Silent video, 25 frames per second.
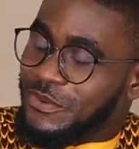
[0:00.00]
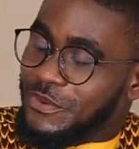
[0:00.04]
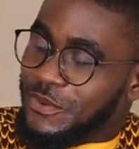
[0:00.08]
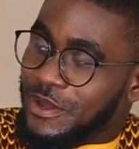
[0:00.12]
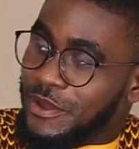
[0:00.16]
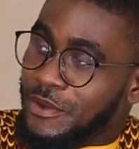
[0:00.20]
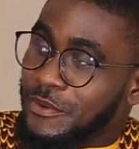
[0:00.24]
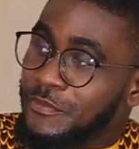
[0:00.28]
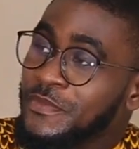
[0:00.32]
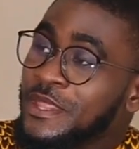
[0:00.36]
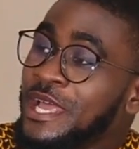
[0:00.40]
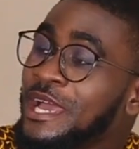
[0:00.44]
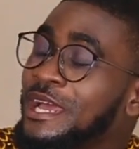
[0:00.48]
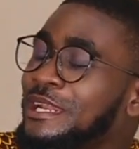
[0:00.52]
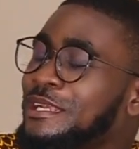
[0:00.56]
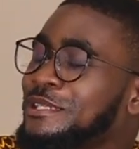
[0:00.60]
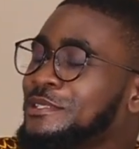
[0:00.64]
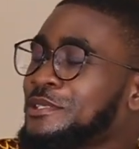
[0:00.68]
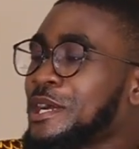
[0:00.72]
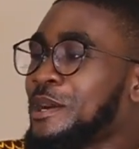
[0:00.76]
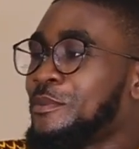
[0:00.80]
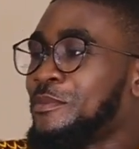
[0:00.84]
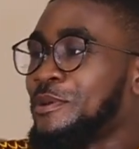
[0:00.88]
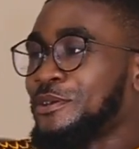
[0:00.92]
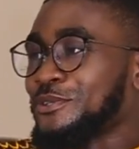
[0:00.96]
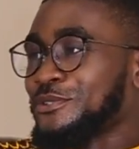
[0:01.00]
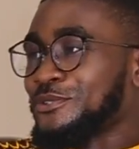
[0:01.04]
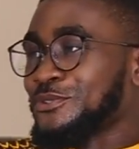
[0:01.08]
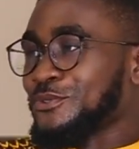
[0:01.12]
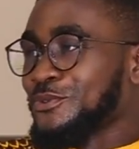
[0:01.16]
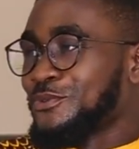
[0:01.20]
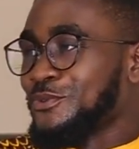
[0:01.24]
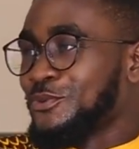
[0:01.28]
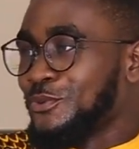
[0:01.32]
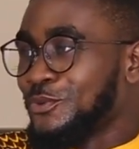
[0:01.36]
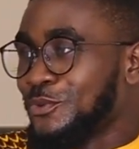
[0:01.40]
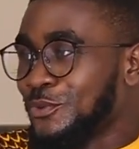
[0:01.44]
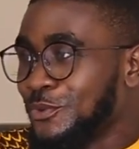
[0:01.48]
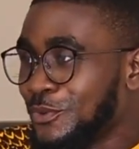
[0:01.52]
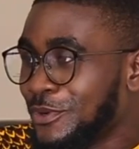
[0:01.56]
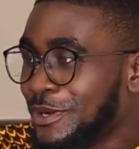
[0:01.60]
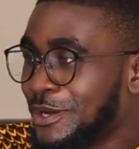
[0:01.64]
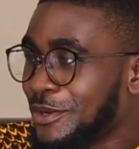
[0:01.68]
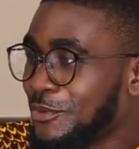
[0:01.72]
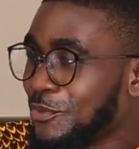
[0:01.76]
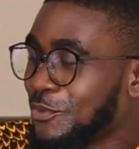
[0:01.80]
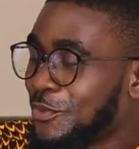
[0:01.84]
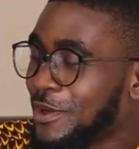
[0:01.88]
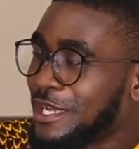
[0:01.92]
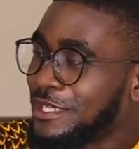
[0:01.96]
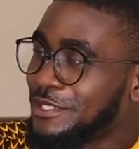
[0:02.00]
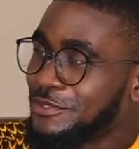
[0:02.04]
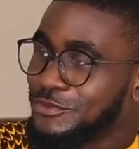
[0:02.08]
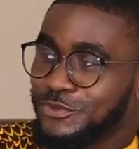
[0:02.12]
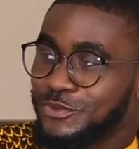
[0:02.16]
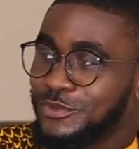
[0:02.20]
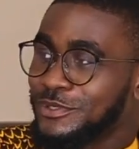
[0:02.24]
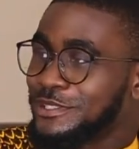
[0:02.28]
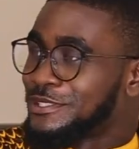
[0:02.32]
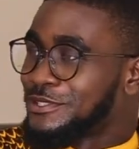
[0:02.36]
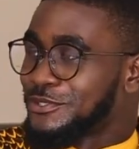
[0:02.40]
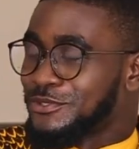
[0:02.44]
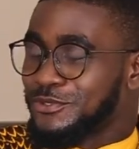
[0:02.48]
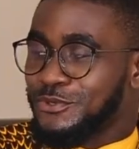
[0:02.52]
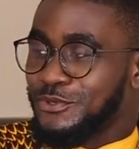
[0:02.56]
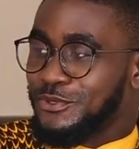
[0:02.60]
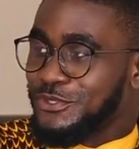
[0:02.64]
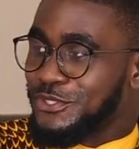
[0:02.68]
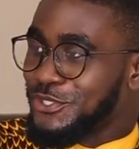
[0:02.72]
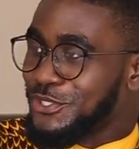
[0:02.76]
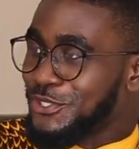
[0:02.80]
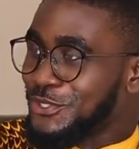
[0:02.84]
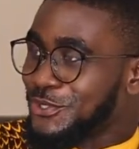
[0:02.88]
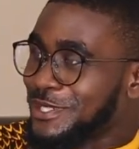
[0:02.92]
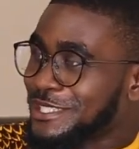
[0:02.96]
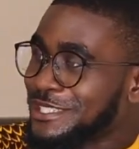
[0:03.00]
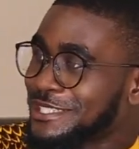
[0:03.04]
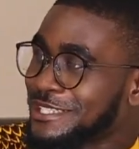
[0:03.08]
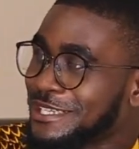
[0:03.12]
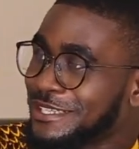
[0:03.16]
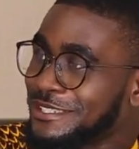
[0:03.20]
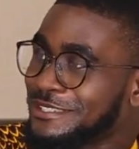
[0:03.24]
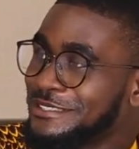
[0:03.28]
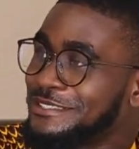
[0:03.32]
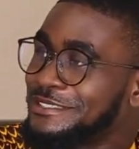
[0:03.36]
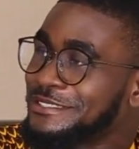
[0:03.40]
Wow. Let's talk about school. What schools did you attend?